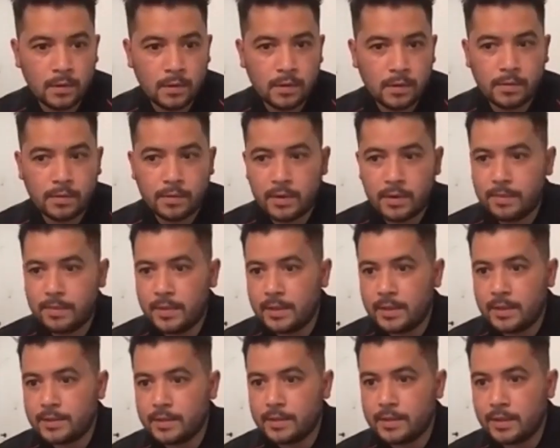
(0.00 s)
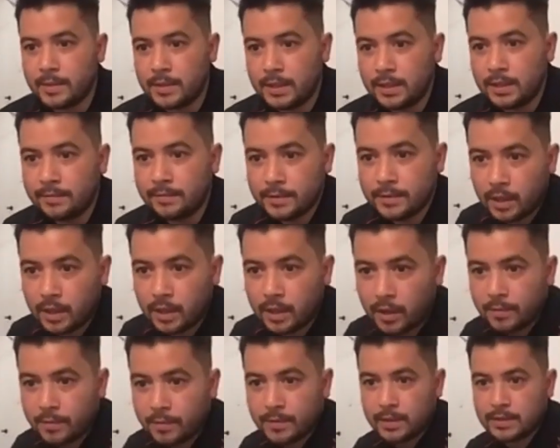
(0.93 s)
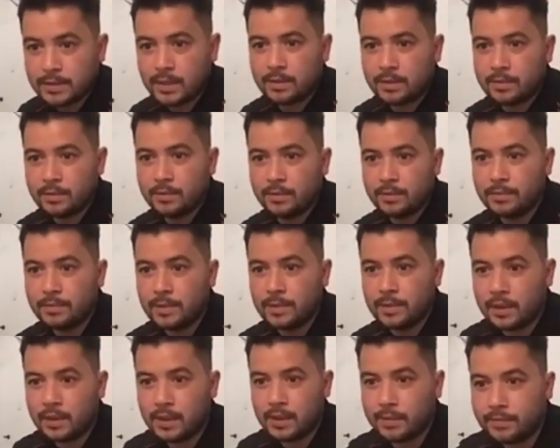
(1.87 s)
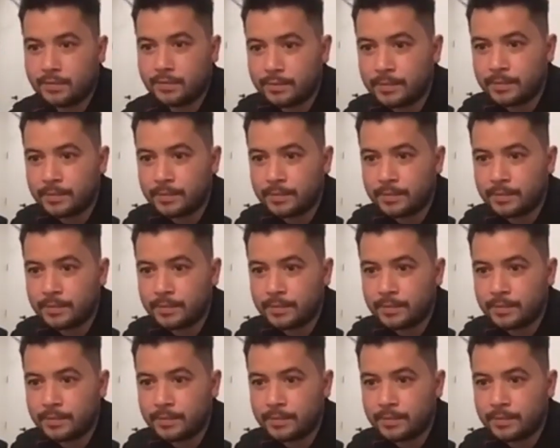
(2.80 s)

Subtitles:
3 minutes, I believe. So let's get through a couple of them.